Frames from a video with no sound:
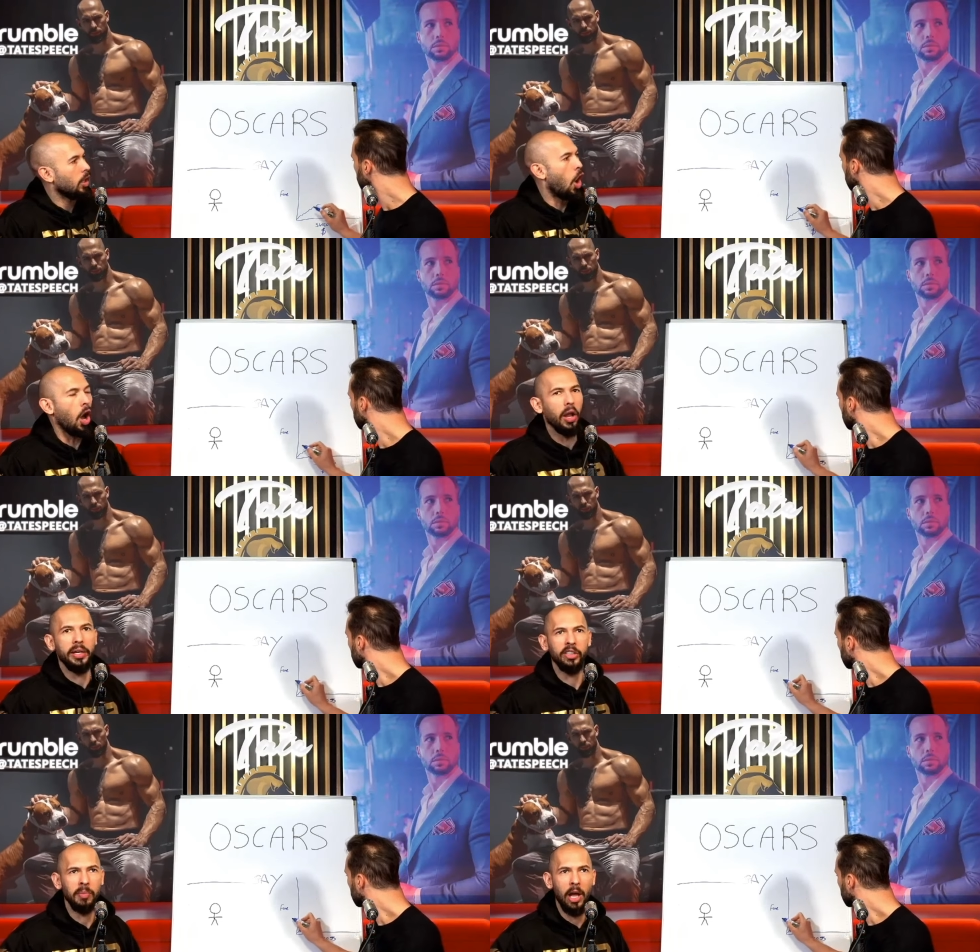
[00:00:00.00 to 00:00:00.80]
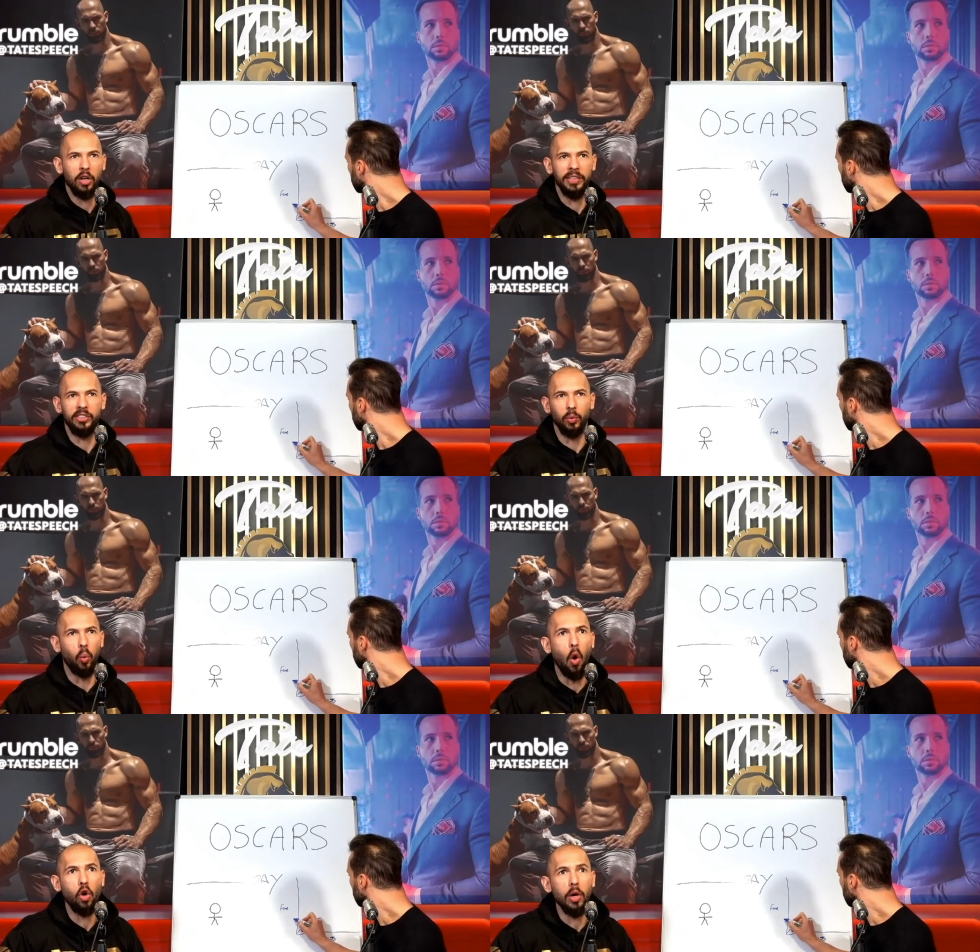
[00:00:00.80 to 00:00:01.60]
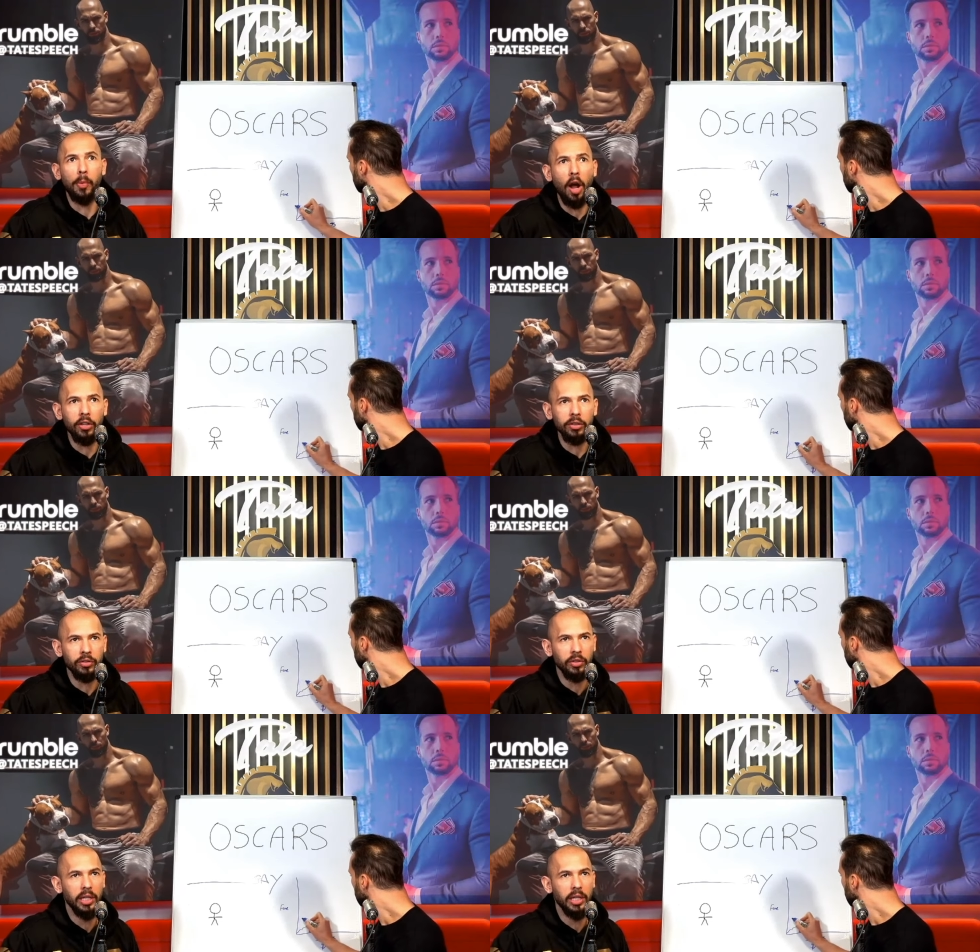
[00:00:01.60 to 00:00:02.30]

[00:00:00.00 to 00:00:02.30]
Speaker 1: it doesn't matter if it's Warner Brothers.